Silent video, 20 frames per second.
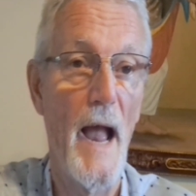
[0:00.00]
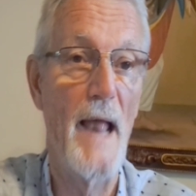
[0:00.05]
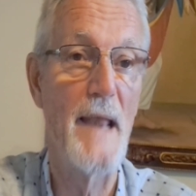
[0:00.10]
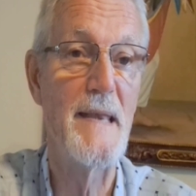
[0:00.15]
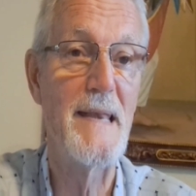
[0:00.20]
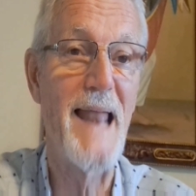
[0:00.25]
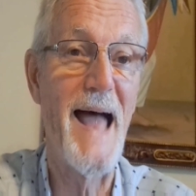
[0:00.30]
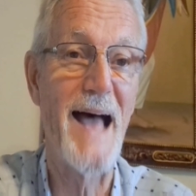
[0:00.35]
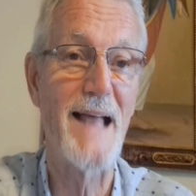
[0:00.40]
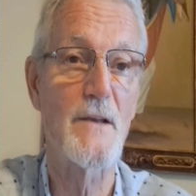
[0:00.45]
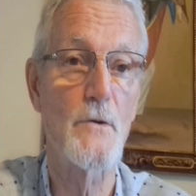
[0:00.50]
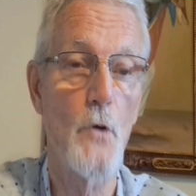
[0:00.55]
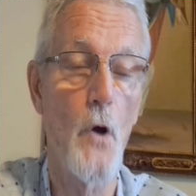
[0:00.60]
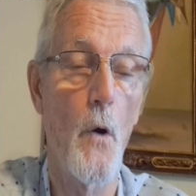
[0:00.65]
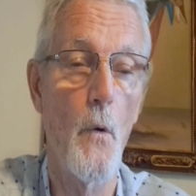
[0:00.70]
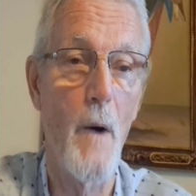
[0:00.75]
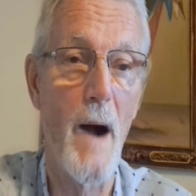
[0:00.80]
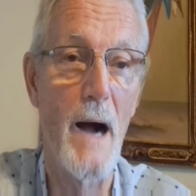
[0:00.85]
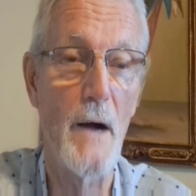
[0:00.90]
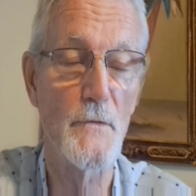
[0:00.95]
and not
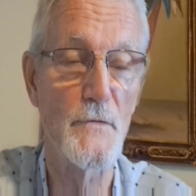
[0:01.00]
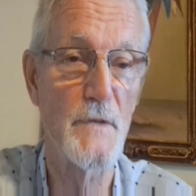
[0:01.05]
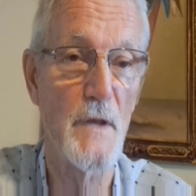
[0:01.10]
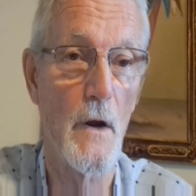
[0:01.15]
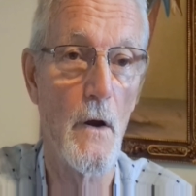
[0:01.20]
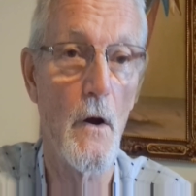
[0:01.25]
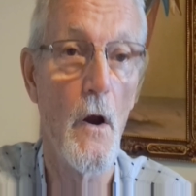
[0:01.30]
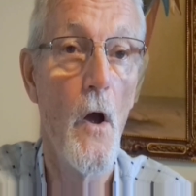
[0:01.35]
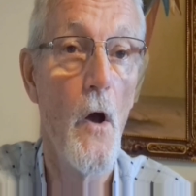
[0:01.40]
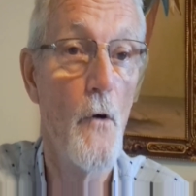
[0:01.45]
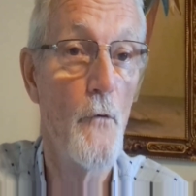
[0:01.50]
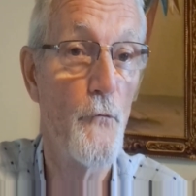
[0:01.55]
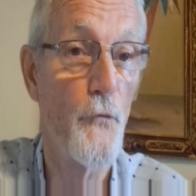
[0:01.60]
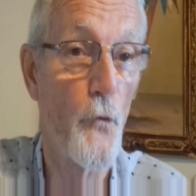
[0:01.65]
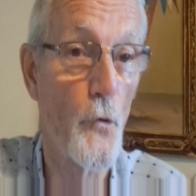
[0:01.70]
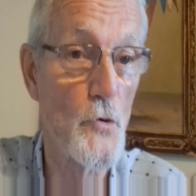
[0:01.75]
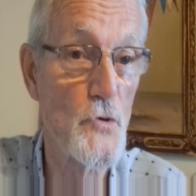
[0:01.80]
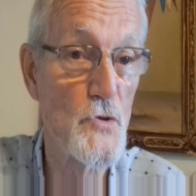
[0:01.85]
go out there for